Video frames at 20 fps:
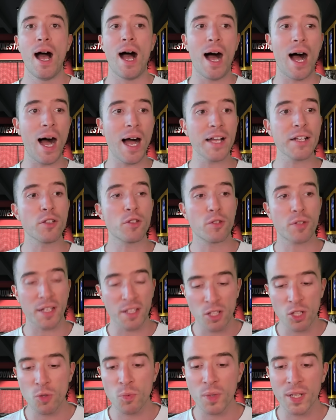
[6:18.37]
I
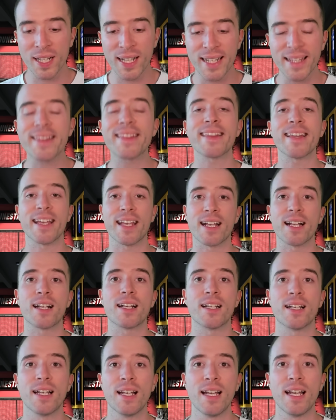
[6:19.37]
genuinely
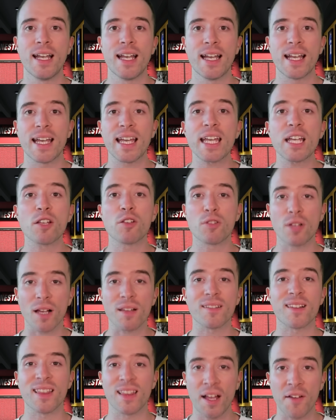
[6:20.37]
think he
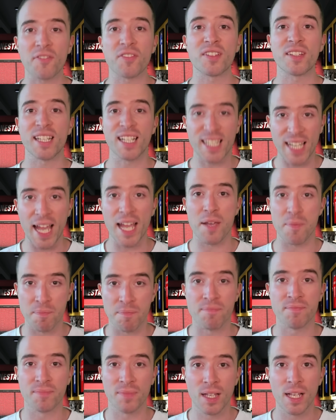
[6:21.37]
just loves the game.
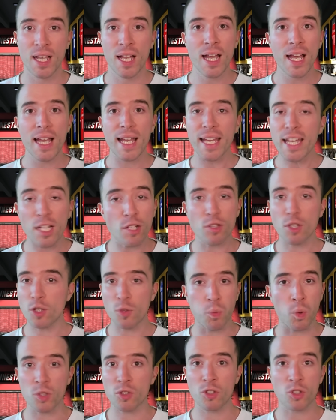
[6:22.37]
He just
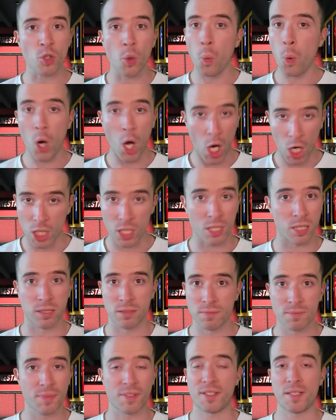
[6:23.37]
wants to work.
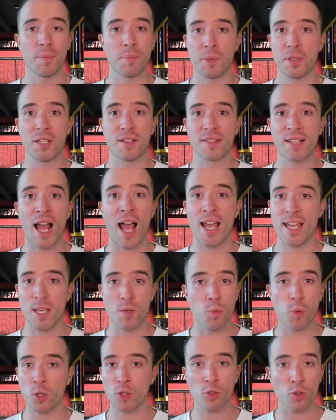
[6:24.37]
Simple as that. He
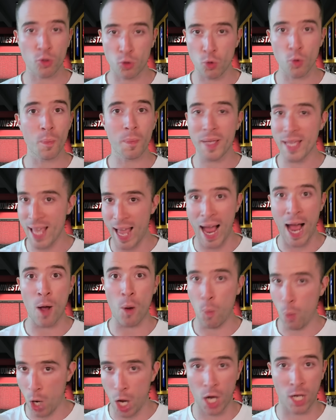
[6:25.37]
wants to be at
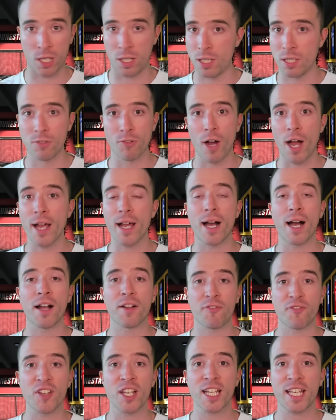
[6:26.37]
work, right? I
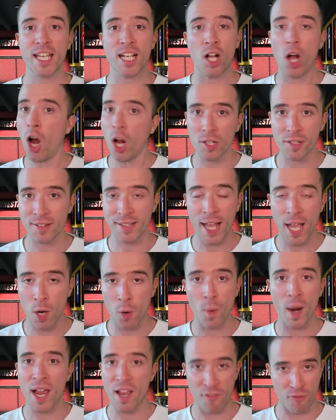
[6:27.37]
think he can't stay
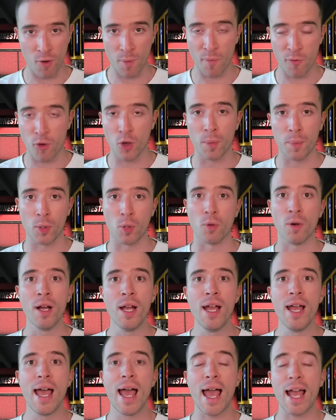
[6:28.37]
away from football.
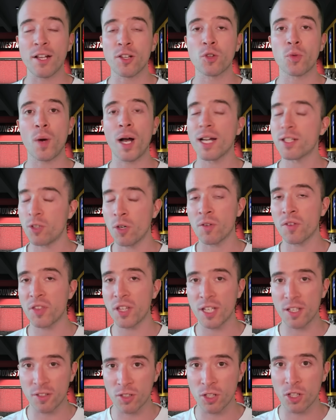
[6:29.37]
Hence why I don't think
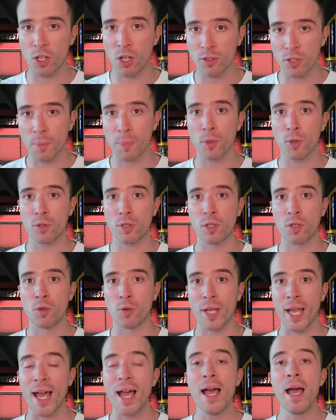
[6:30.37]
he's going to go to Portugal
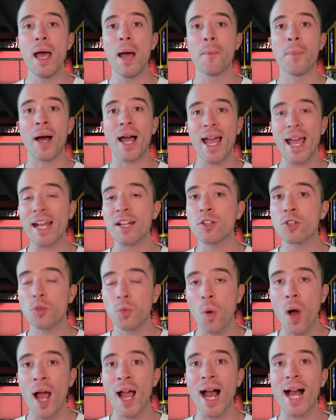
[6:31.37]
yet. But hence
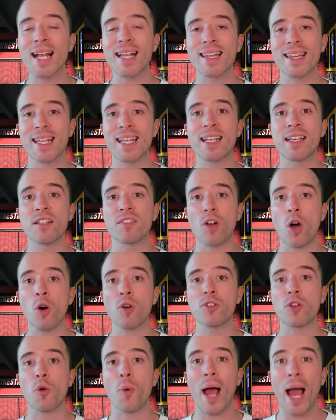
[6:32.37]
why I think he's
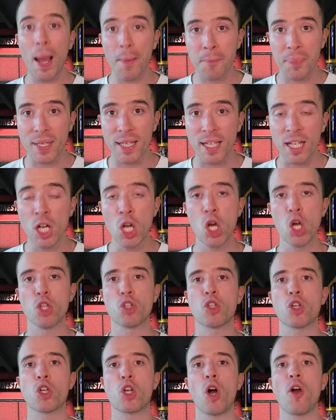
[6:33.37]
also happy
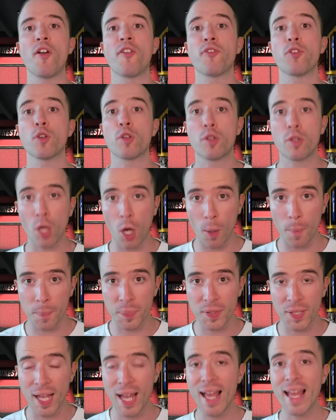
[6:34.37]
to go for
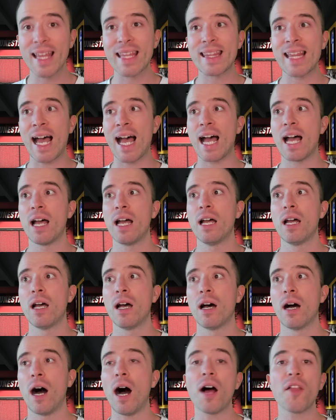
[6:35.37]
jobs that
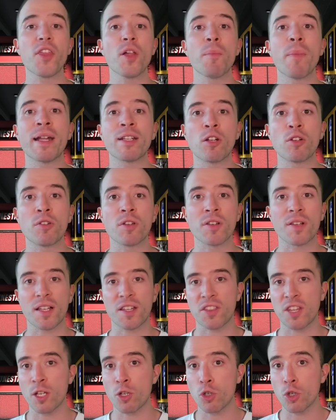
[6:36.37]
other managers, I
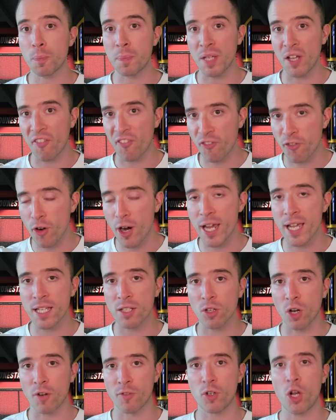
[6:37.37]
think, could be afraid
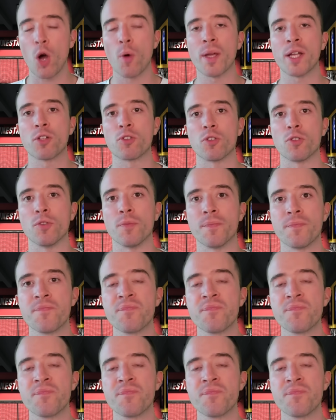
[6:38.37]
of going to.